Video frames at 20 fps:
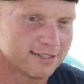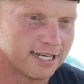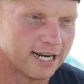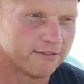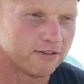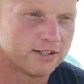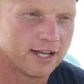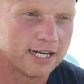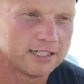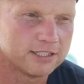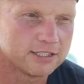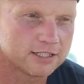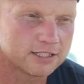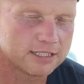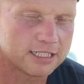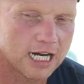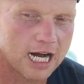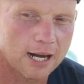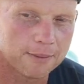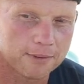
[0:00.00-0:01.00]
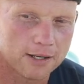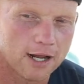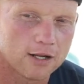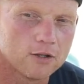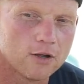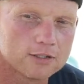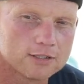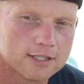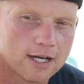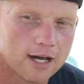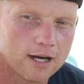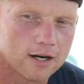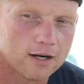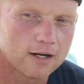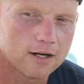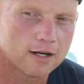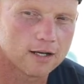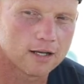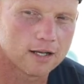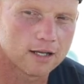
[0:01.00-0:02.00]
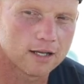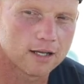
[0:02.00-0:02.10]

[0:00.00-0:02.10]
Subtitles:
and everything just stopped, and I looked at her.